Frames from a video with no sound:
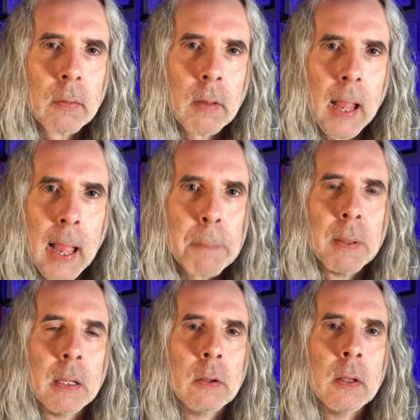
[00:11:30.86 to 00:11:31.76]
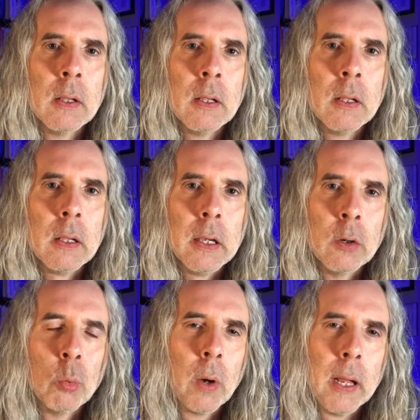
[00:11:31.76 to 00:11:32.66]
happened in a
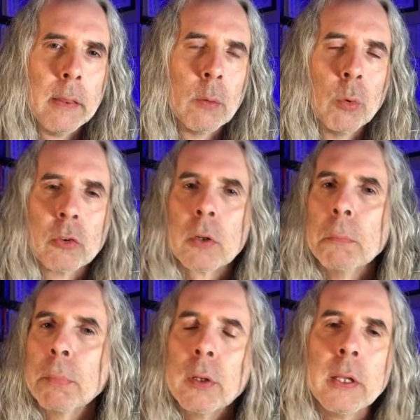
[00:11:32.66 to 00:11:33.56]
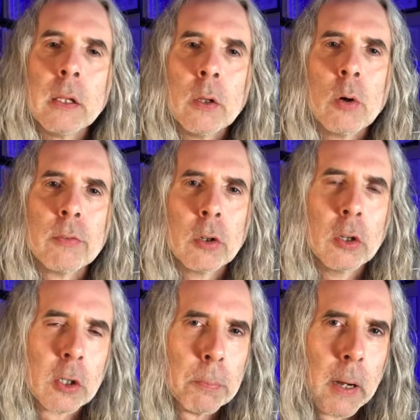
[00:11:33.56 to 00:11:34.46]
way that was completely
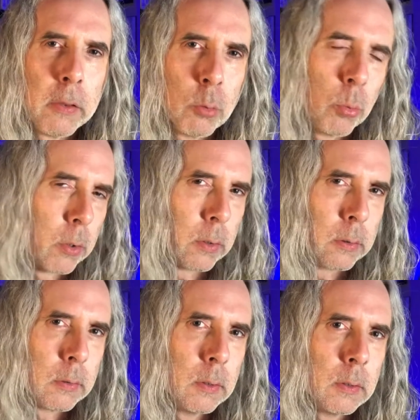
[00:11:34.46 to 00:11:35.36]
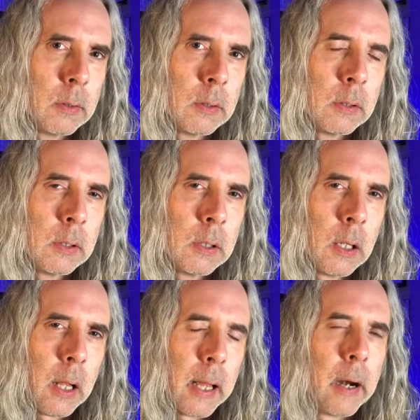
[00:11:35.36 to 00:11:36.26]
overlooked by the world.
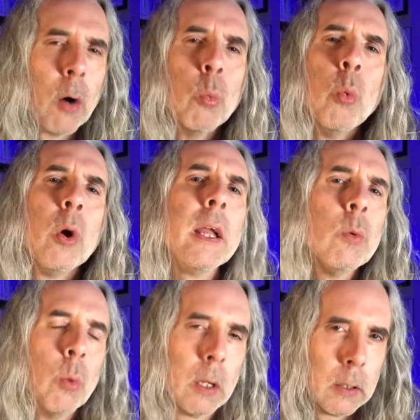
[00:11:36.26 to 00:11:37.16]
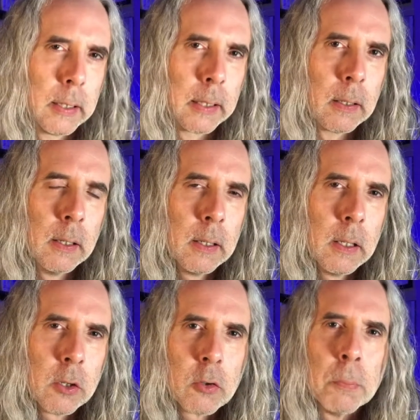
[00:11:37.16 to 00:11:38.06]
And are we willing
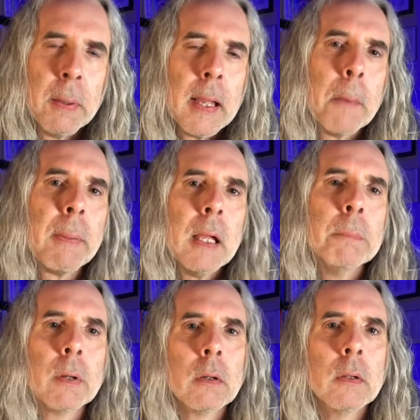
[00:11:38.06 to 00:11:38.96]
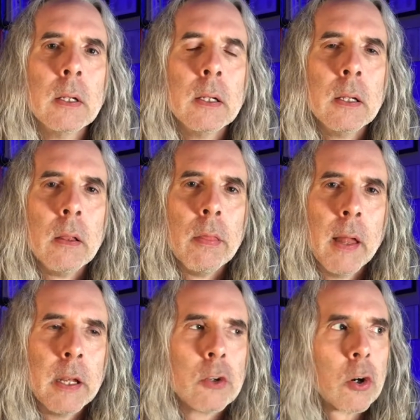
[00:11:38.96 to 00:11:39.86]
to be a people that
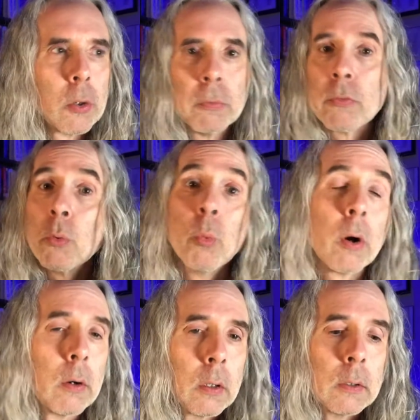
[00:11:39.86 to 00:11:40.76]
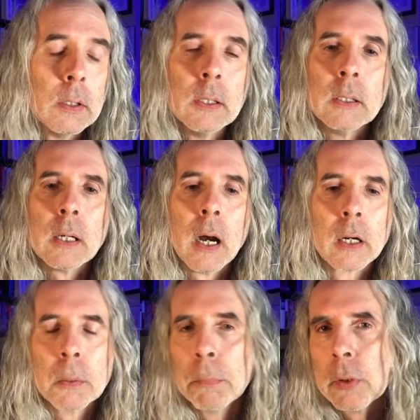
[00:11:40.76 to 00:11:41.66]
in terms of the world are
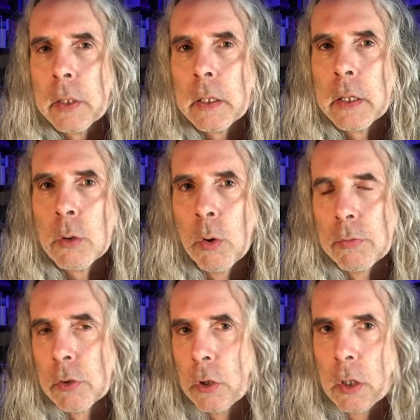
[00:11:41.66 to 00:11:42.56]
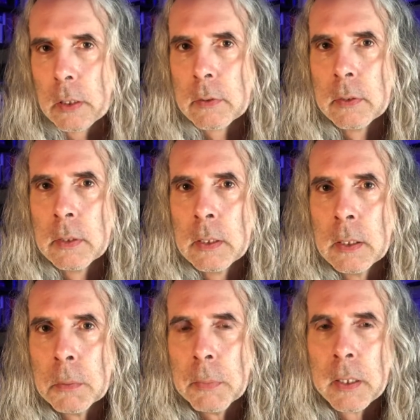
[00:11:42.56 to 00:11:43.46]
completely overlooked
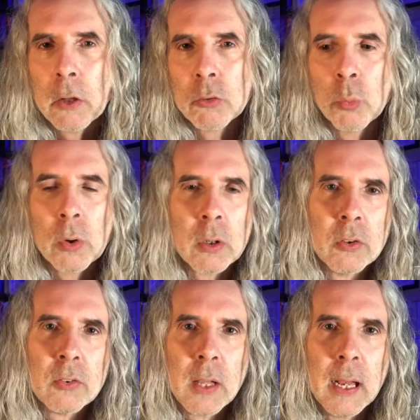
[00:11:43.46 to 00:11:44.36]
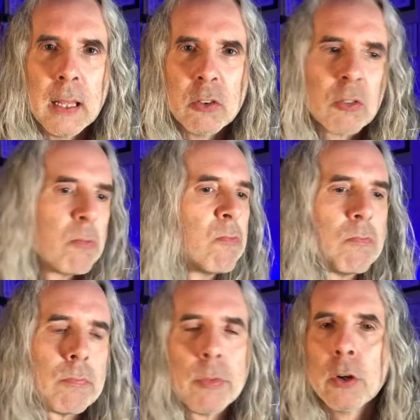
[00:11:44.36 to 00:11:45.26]
because the world says
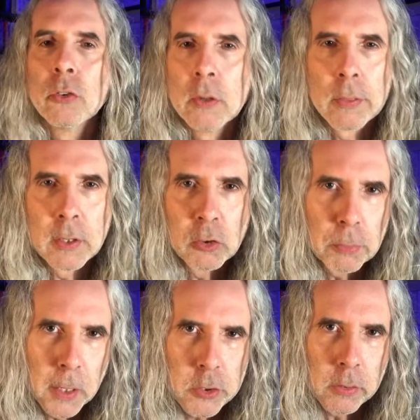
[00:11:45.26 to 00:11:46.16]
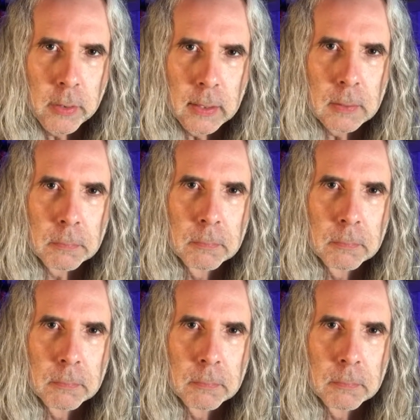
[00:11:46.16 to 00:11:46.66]
there's nothing special there?